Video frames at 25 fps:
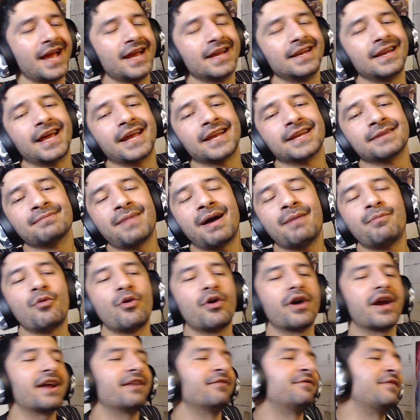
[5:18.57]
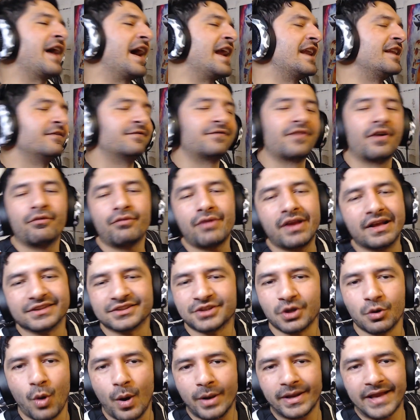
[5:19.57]
lady, my boy ain't fighting for real
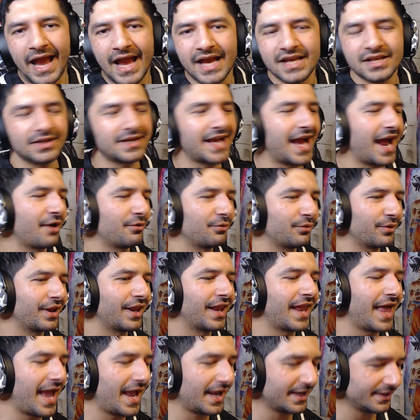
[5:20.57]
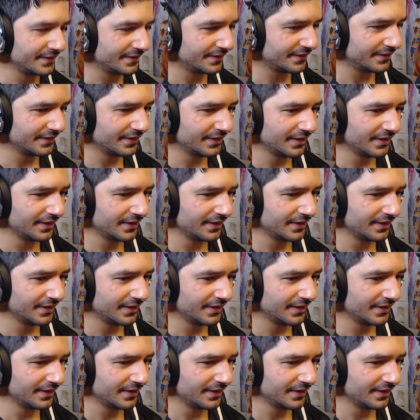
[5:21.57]
too, okay? You gotta relax.